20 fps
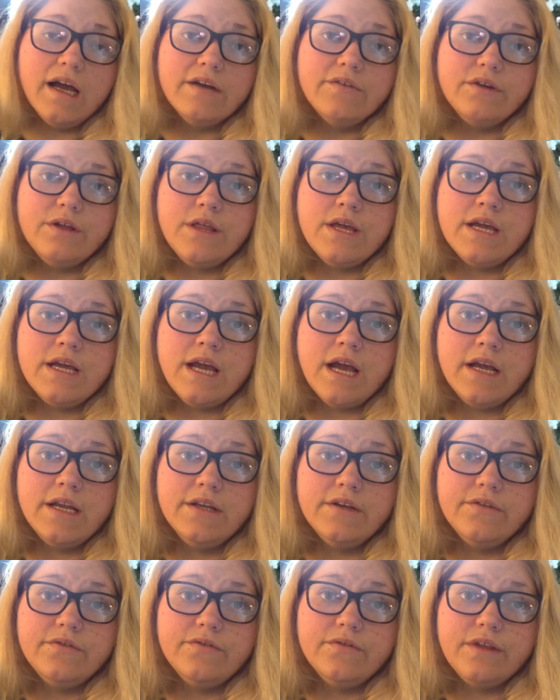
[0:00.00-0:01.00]
everything kind
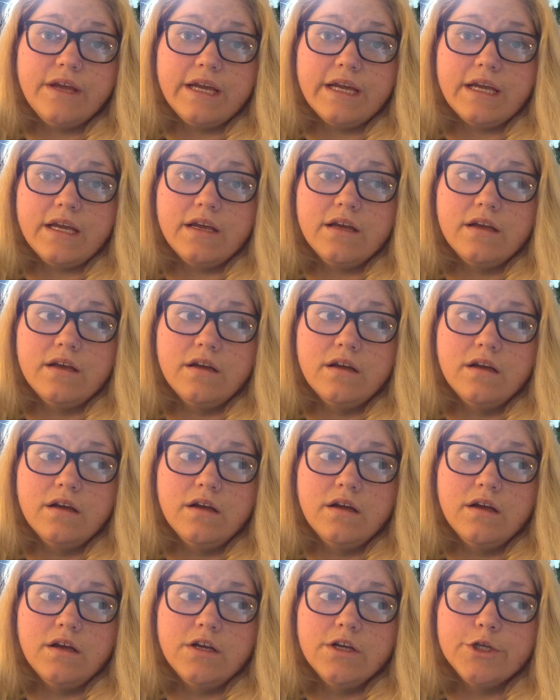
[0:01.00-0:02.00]
of like
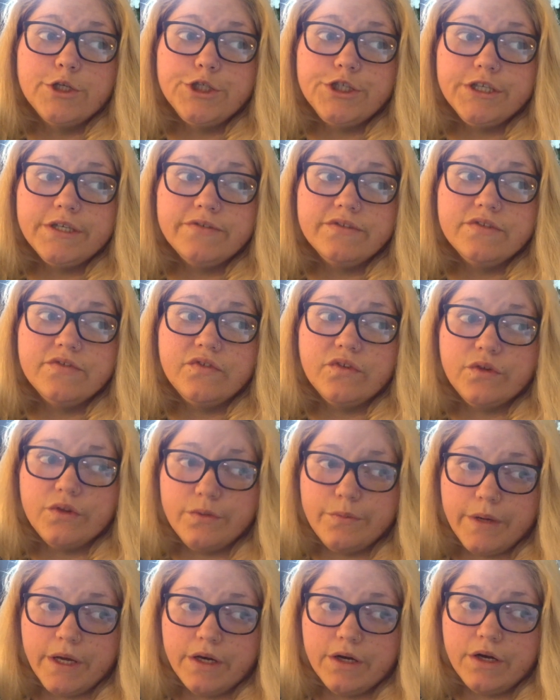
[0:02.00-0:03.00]
shifts for the
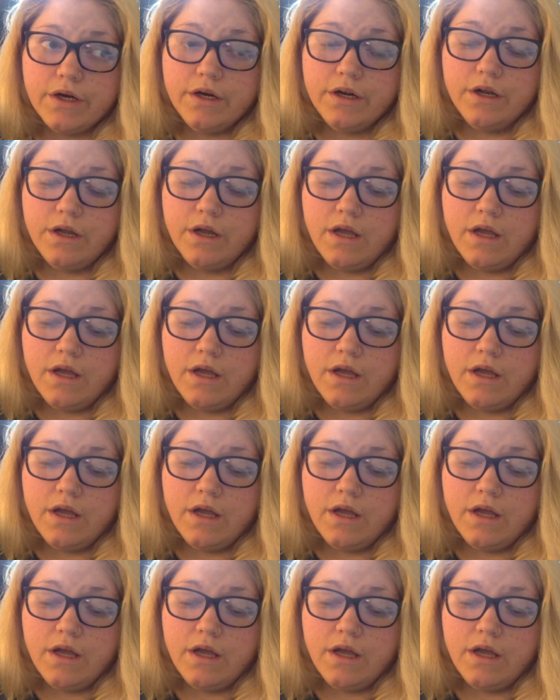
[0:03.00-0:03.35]
better